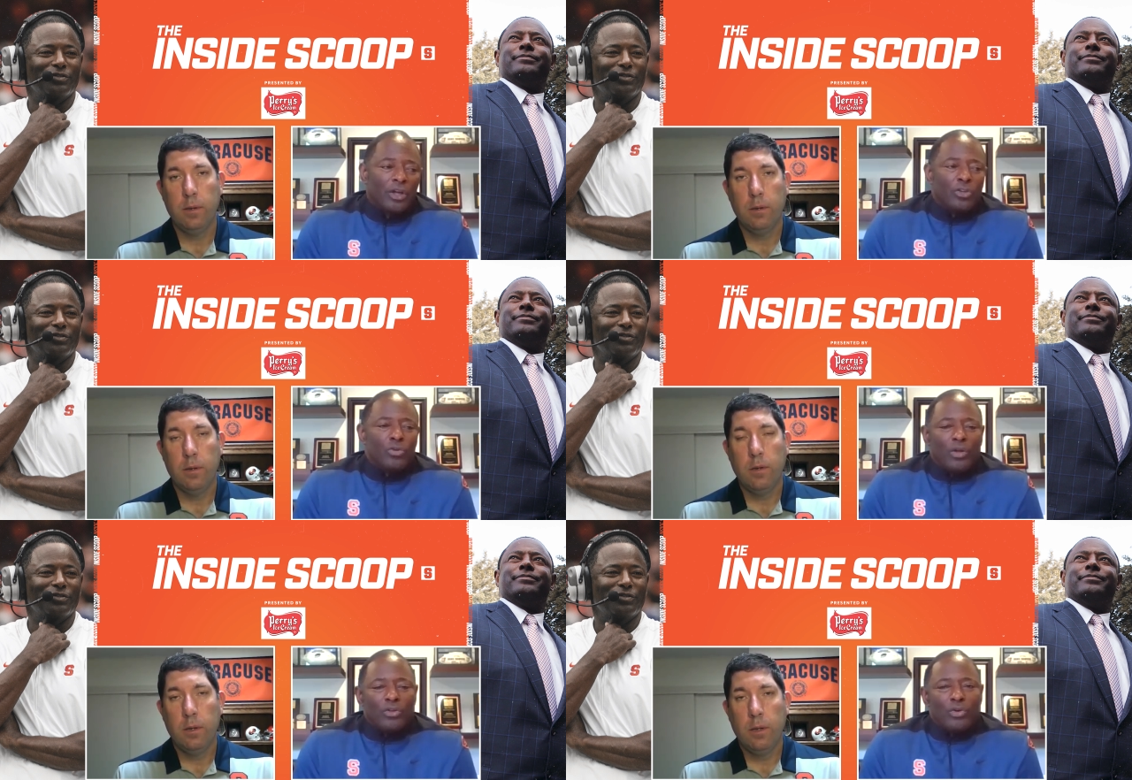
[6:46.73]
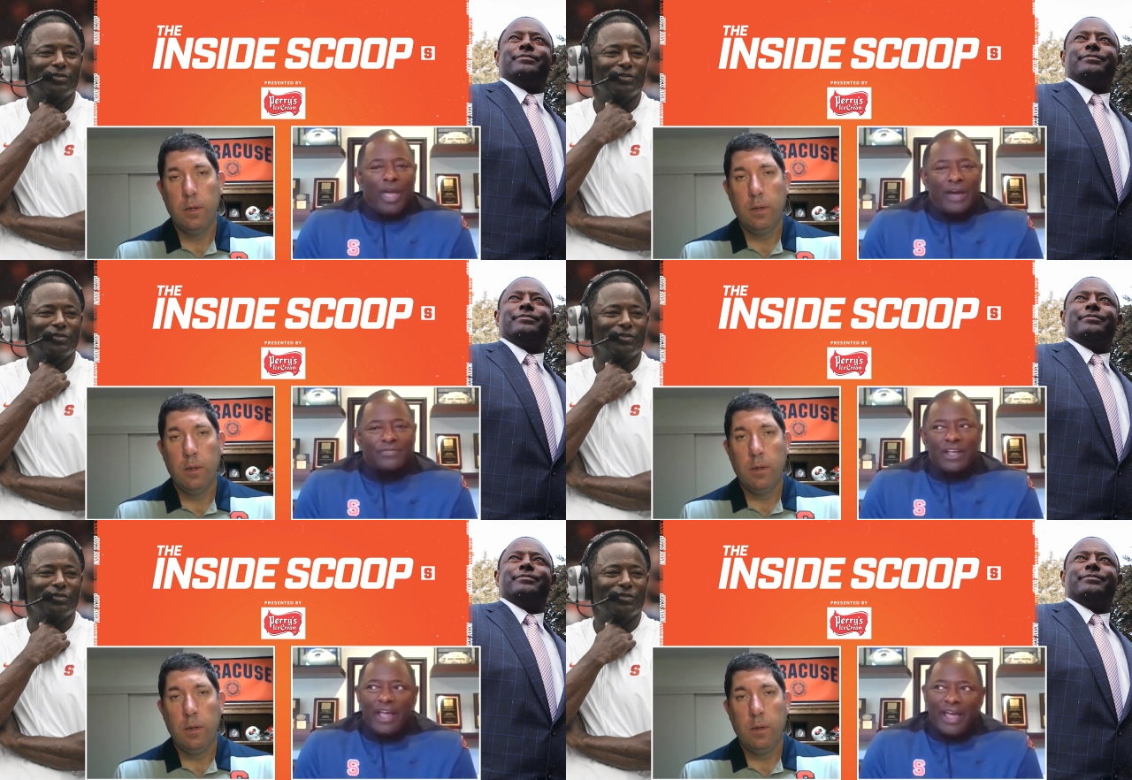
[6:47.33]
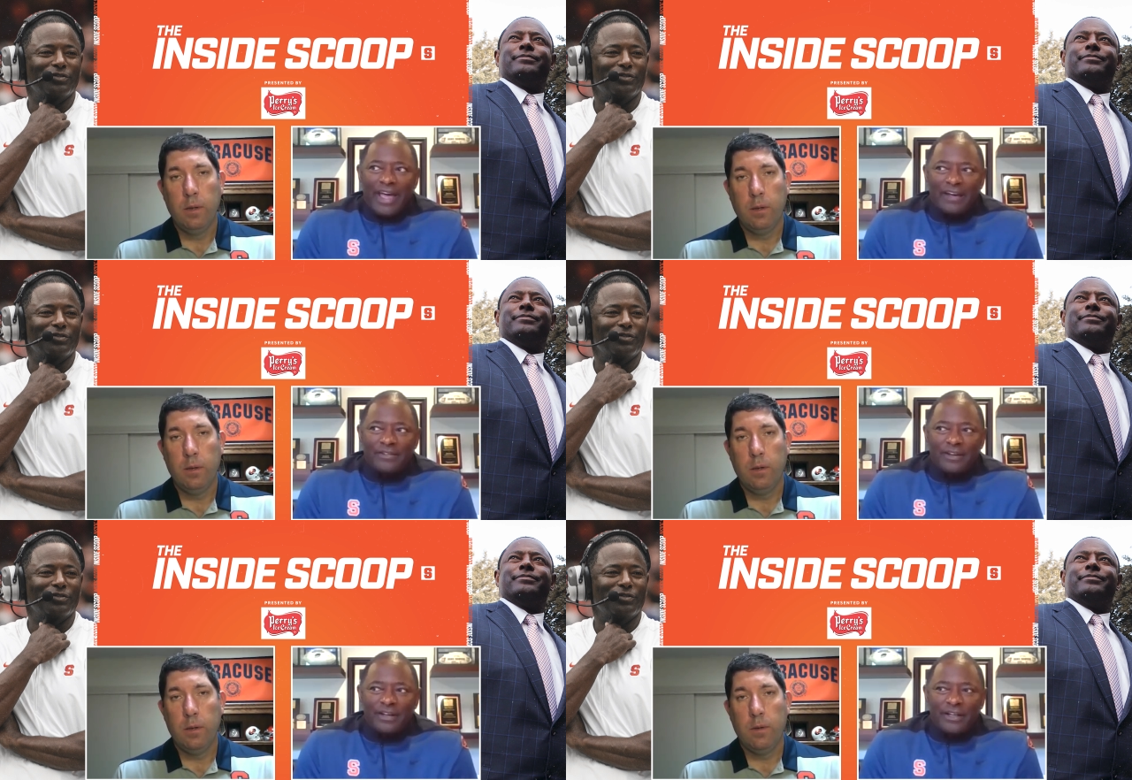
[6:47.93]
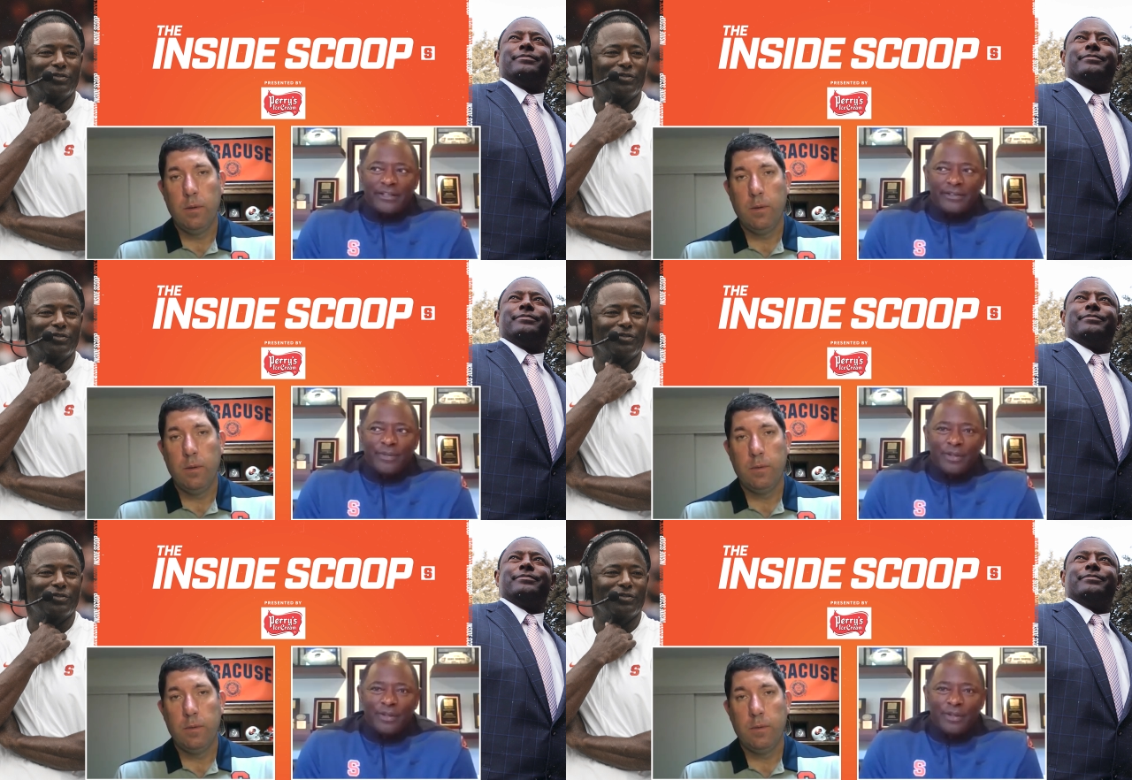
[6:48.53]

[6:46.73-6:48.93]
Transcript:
Speaker 1: You you have to have a,